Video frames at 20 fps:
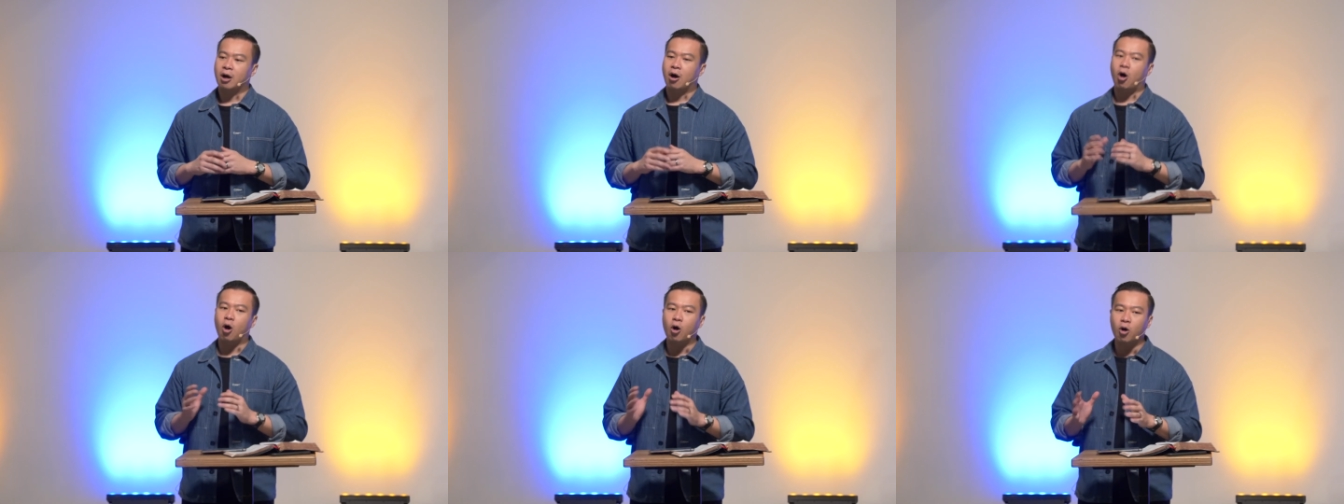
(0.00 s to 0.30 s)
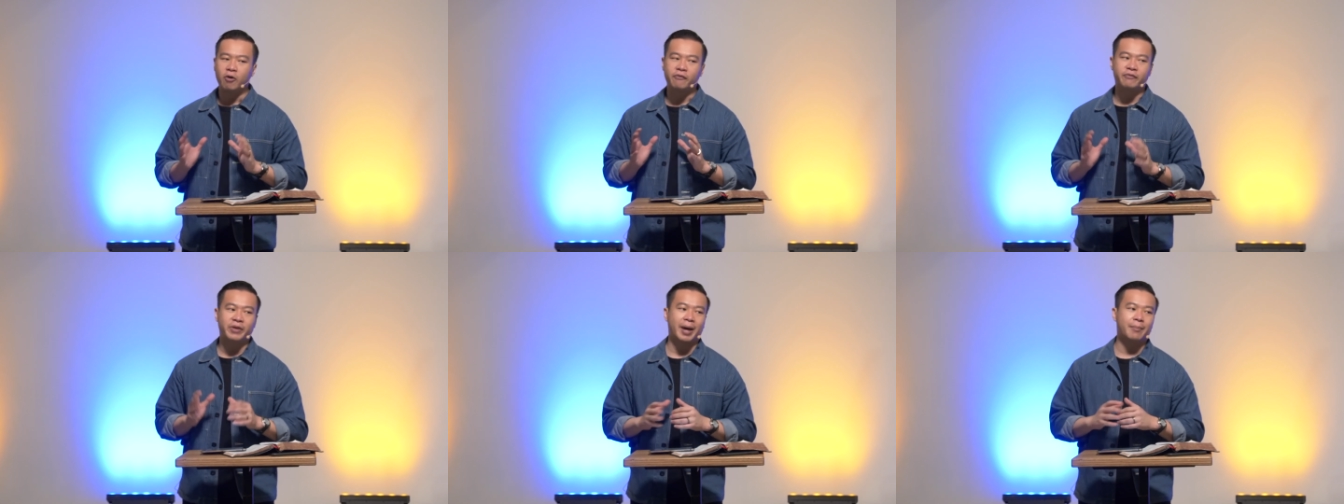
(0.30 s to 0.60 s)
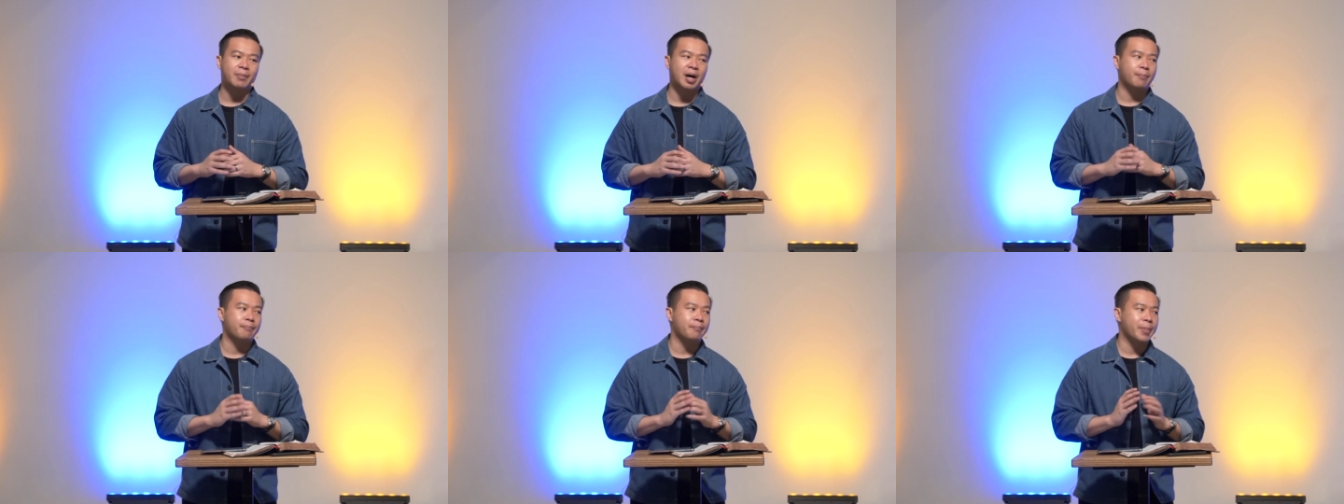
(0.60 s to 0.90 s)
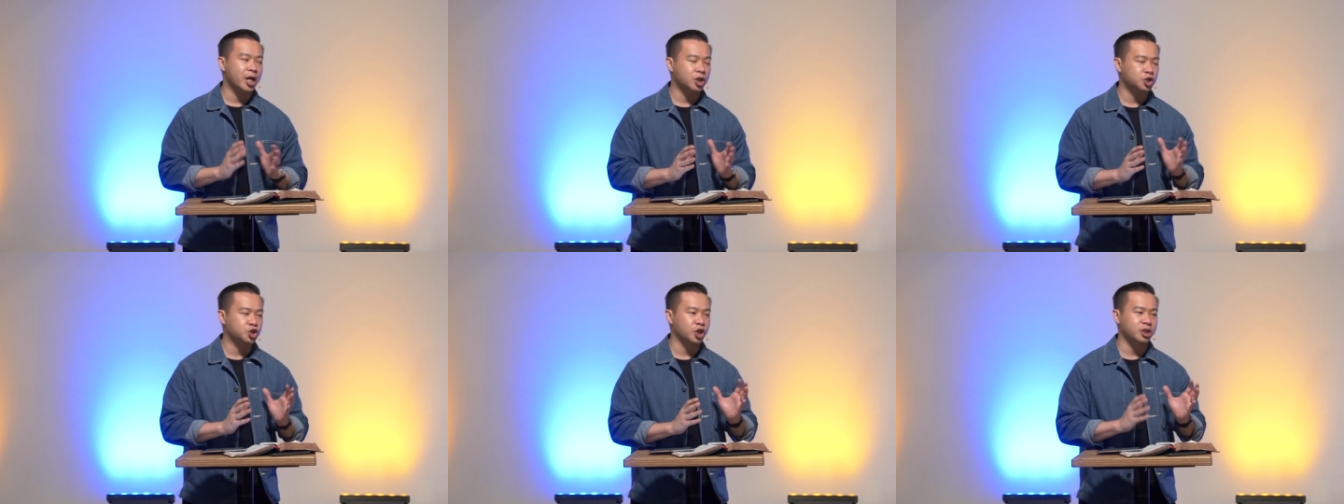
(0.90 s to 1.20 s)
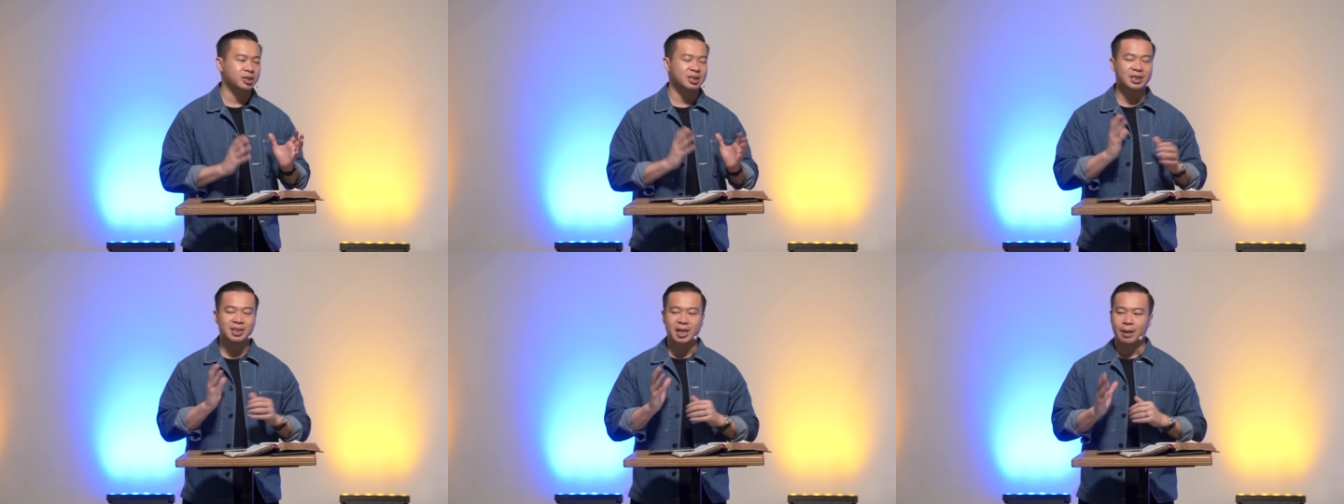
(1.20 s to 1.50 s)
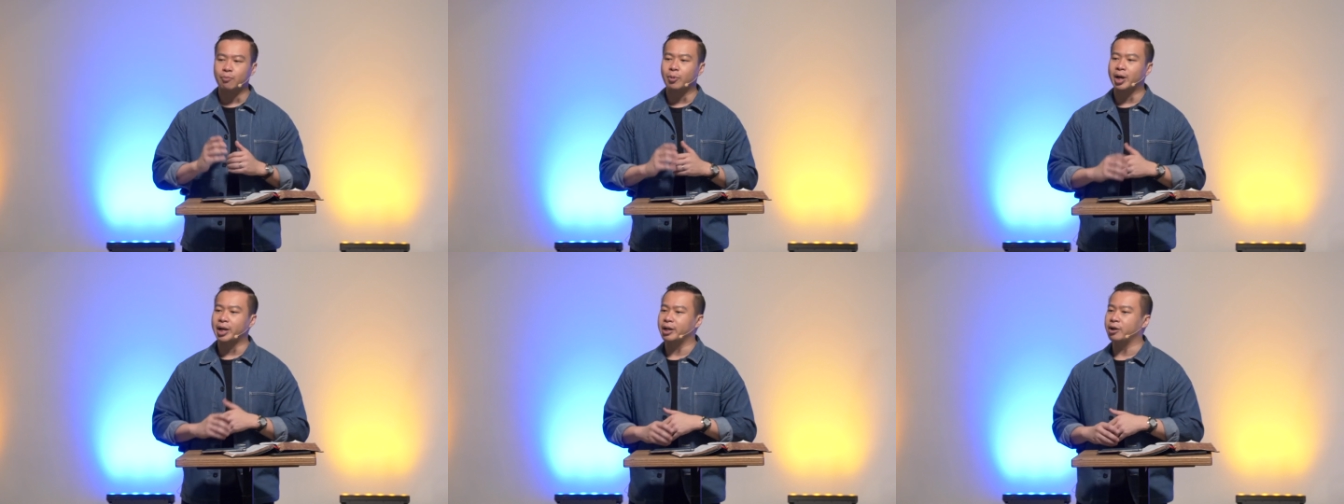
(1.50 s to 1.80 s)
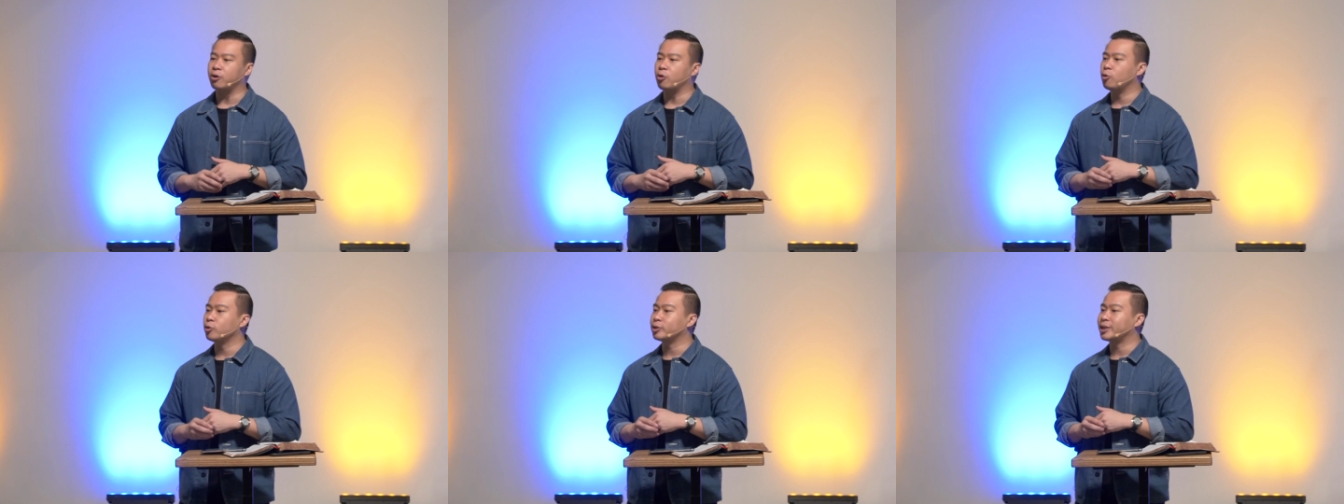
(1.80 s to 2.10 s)
all of them are mentioned somewhat
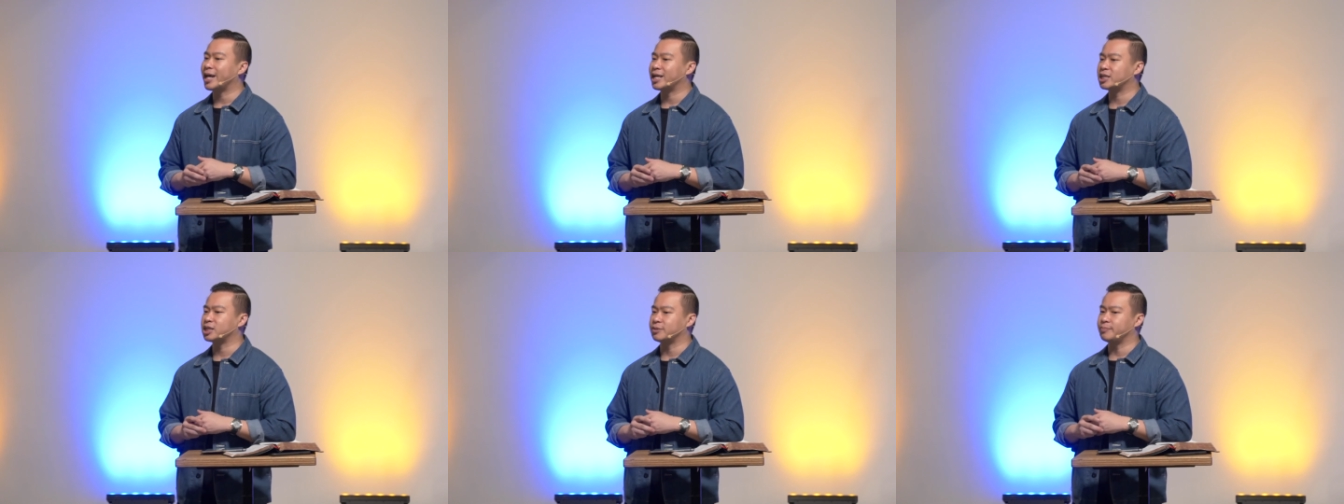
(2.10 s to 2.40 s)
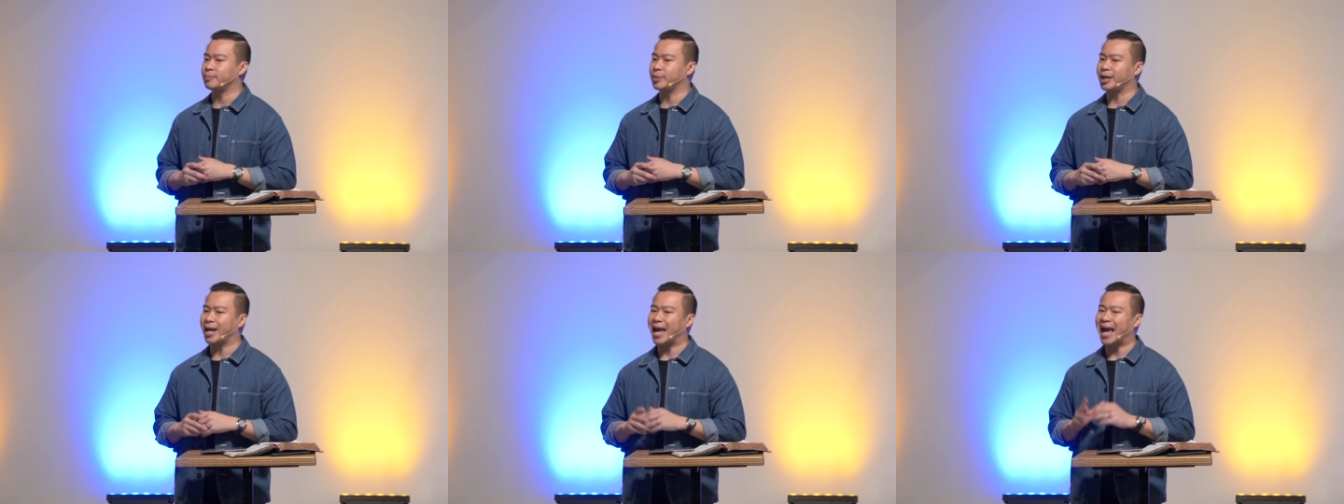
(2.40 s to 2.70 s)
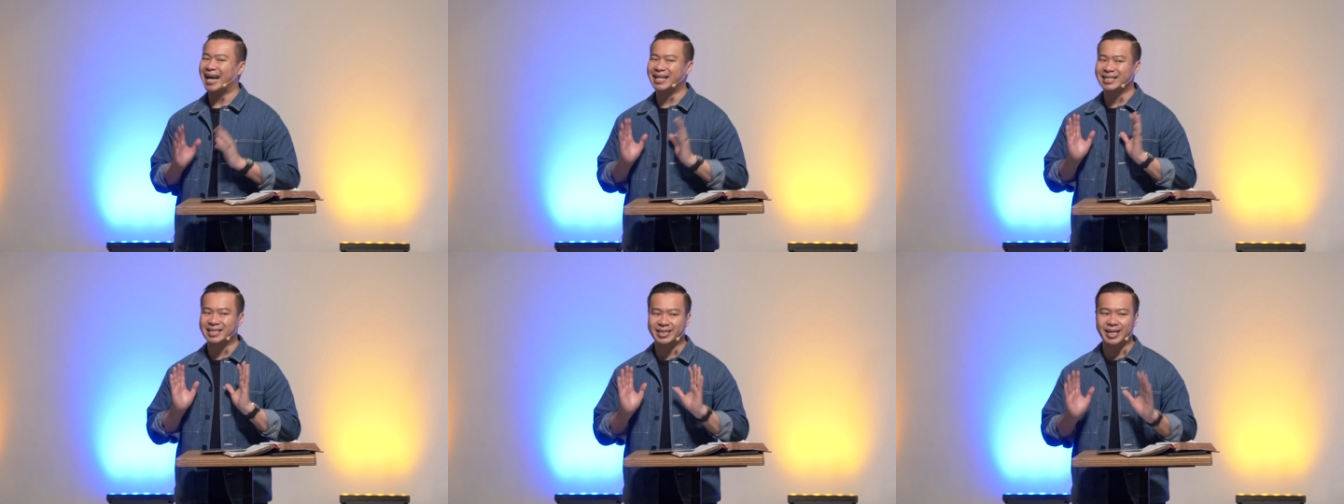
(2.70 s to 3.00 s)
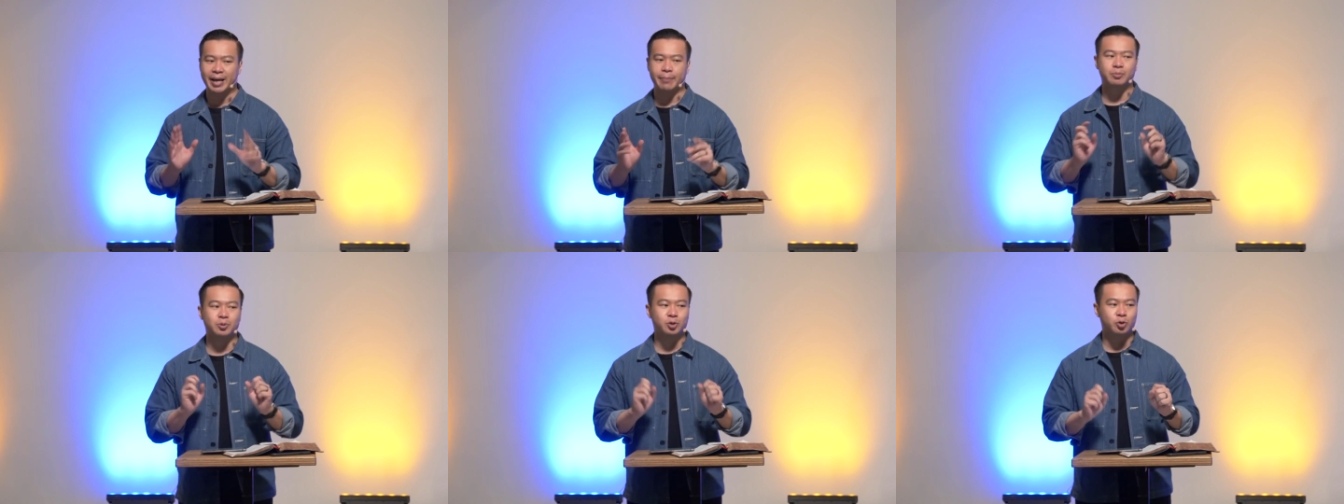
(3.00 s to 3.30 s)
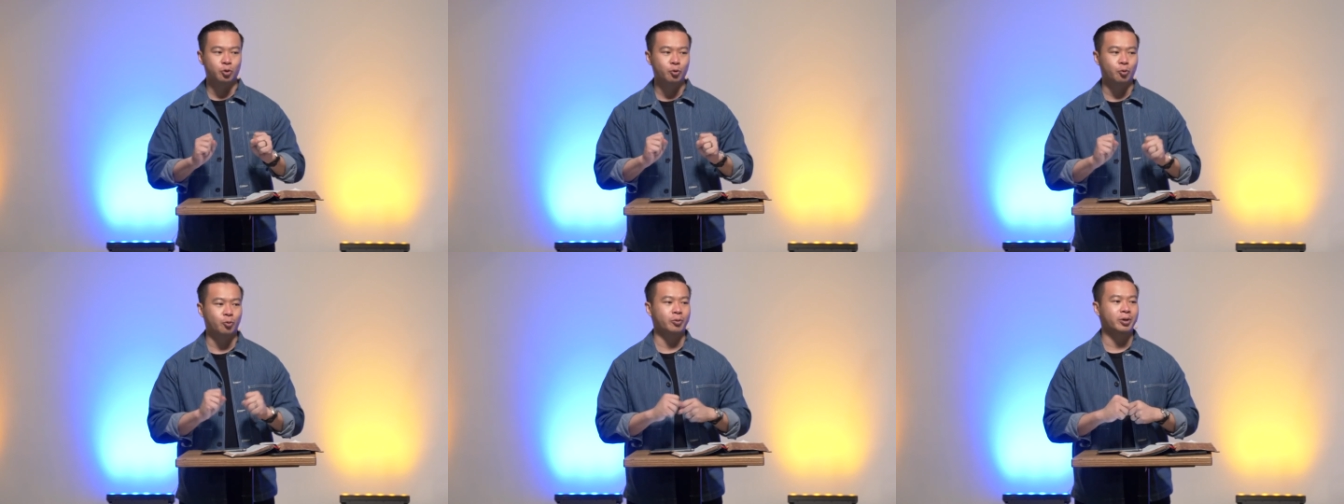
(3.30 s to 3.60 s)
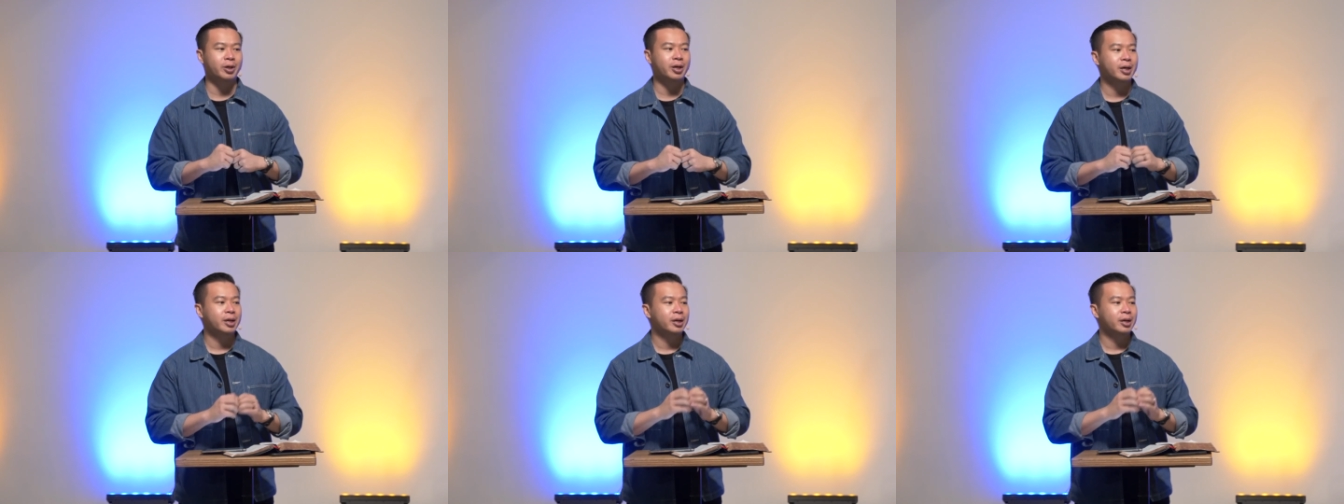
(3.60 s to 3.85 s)
in Old Testament, except two